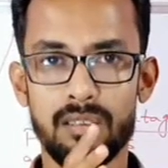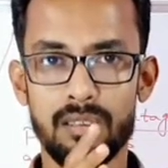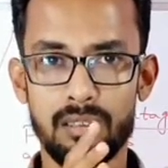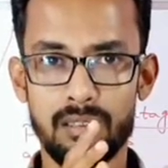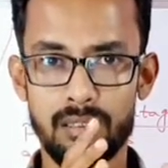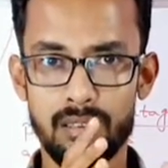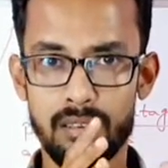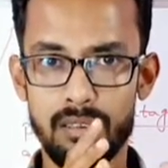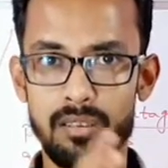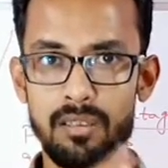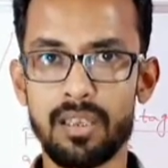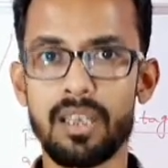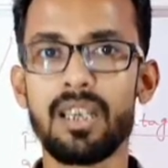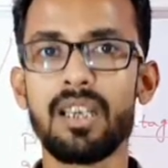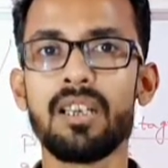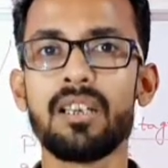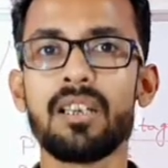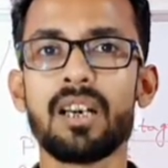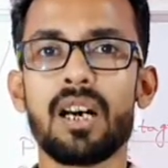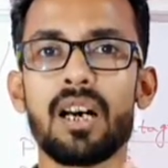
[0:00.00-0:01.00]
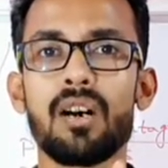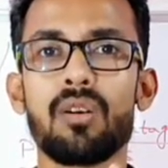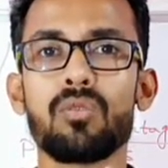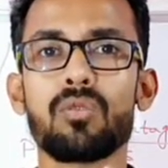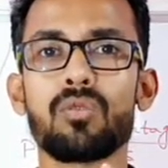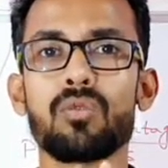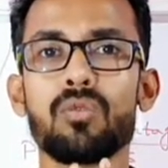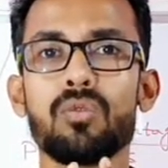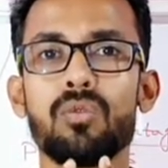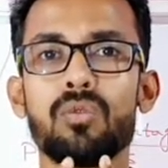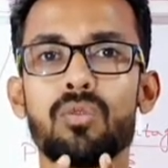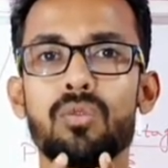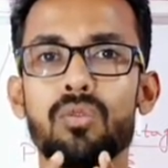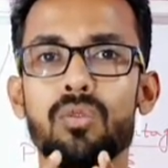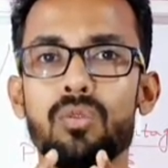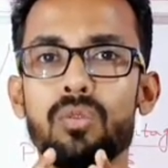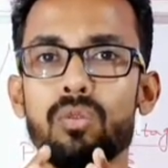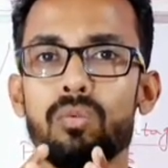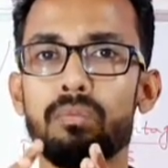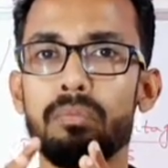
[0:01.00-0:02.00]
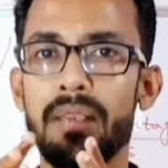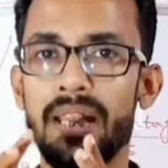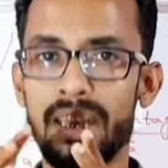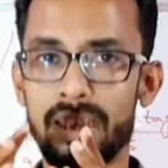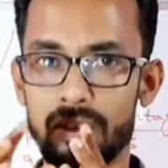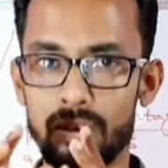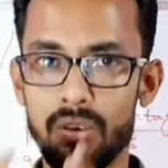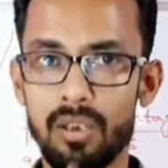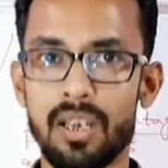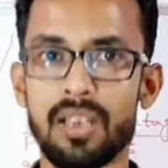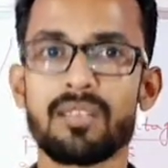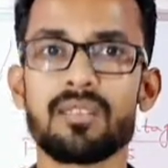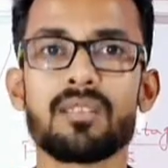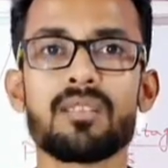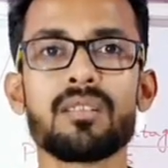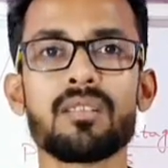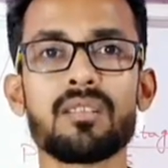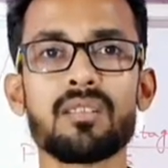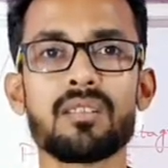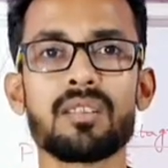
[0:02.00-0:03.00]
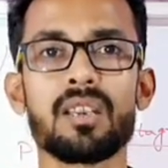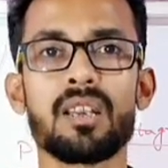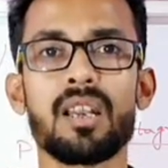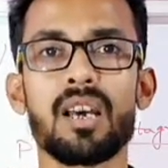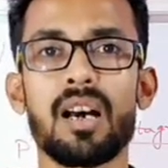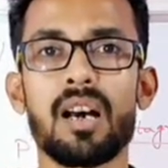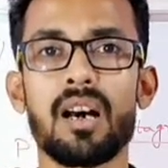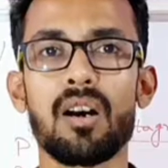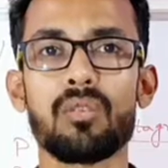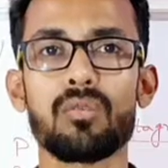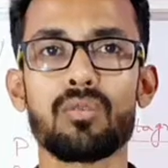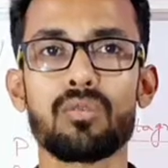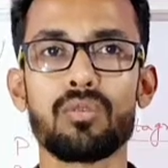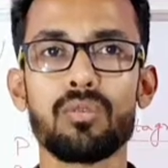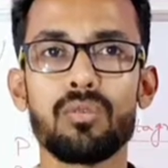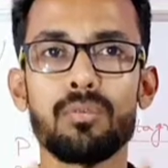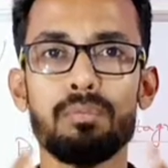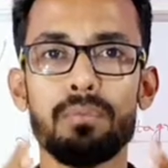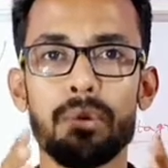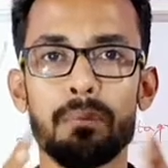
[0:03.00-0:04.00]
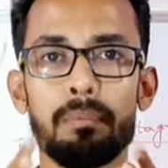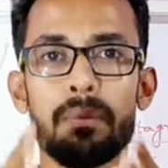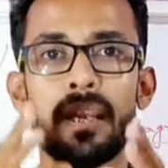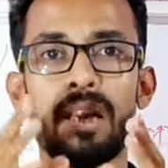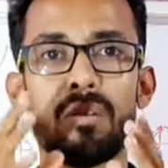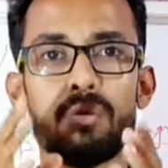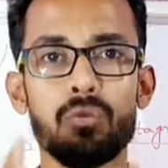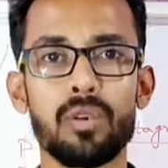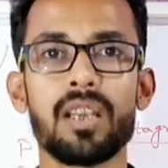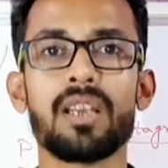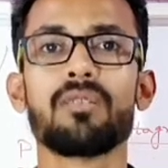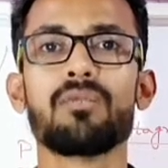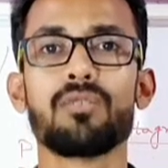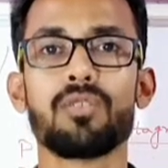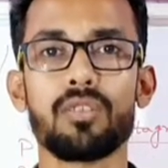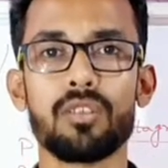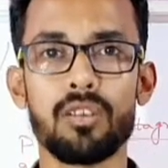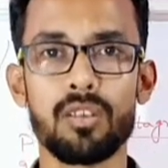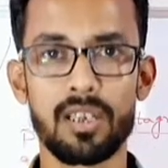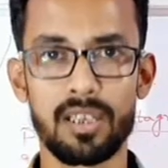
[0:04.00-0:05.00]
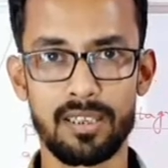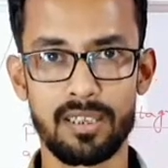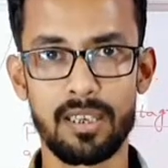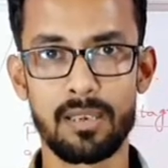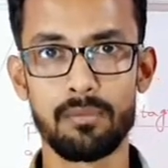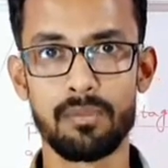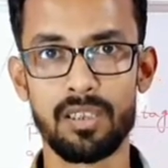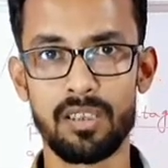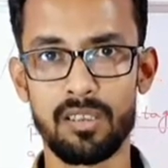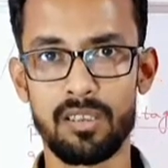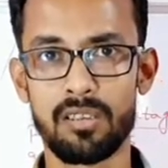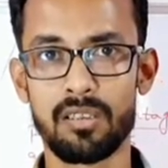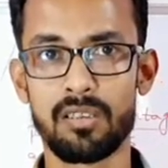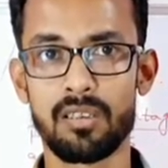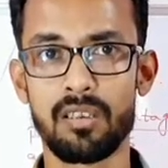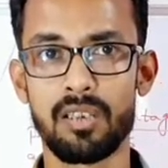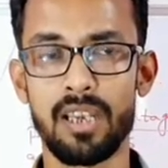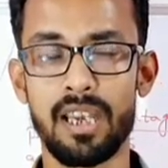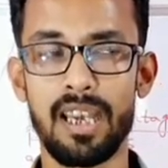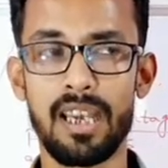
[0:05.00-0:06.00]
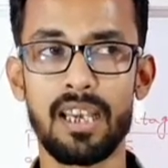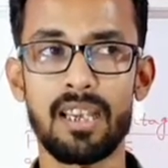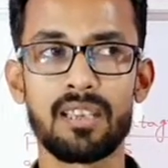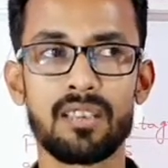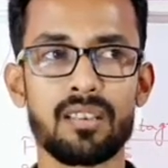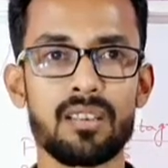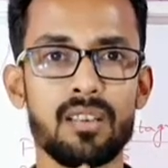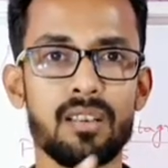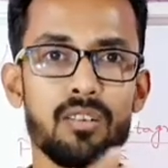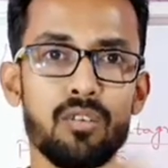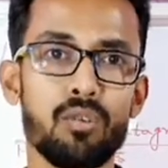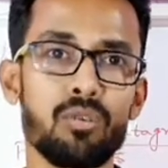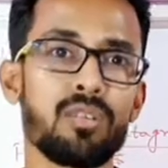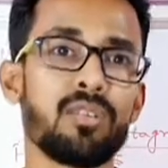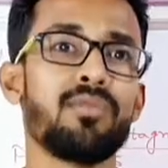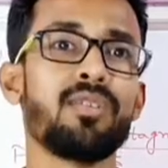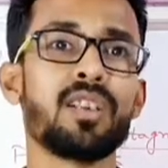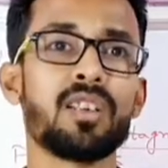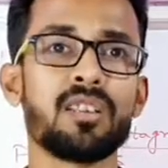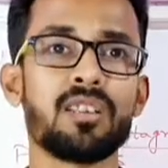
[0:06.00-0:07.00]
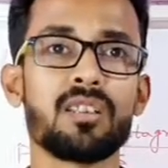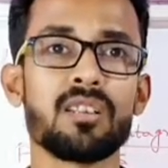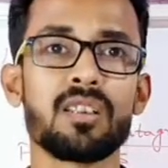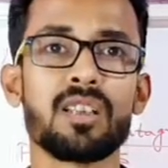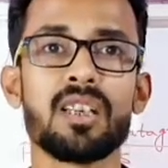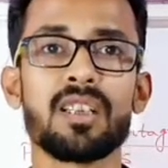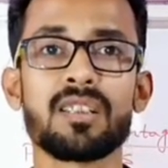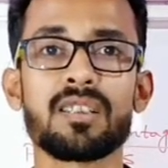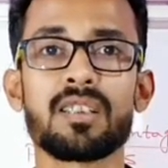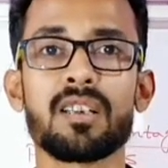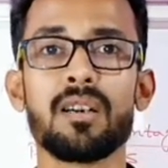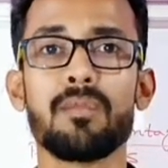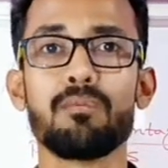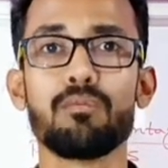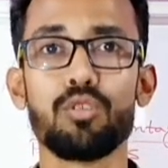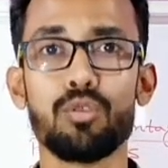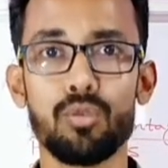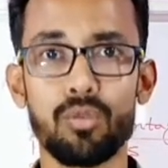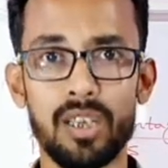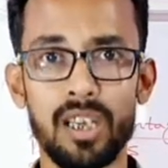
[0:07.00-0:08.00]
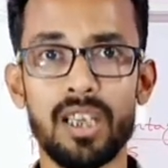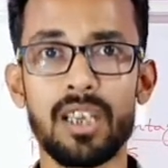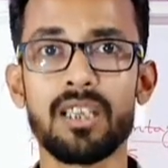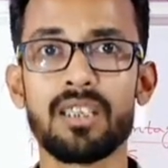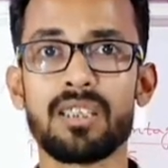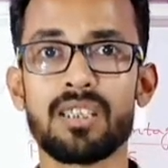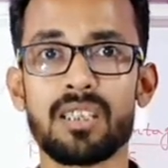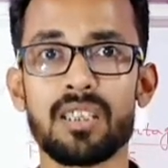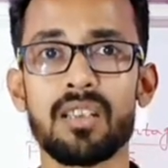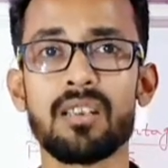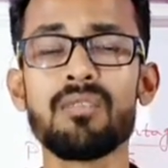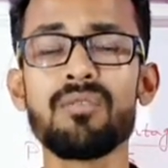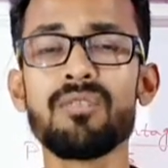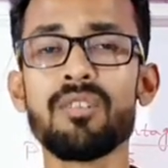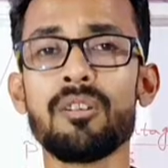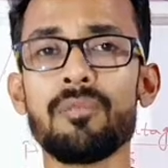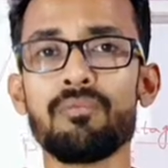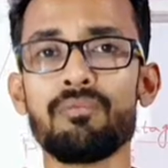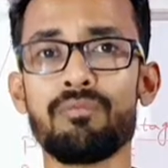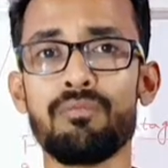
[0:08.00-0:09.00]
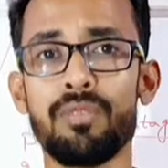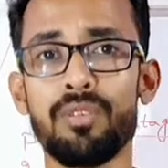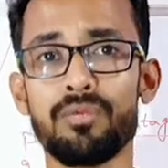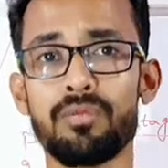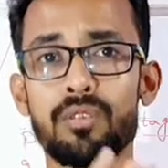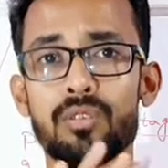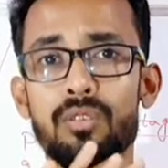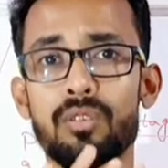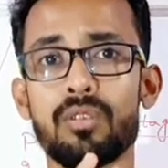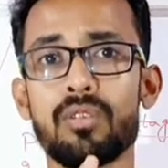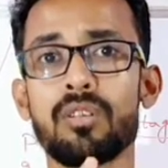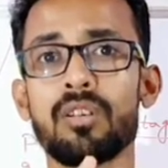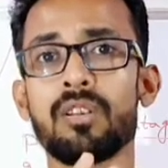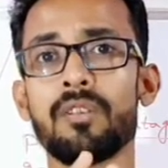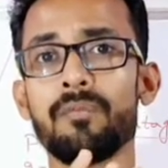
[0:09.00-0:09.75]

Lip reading: read, how to make your answers, and how to prepare well for your examination. As a notification has come today itself, before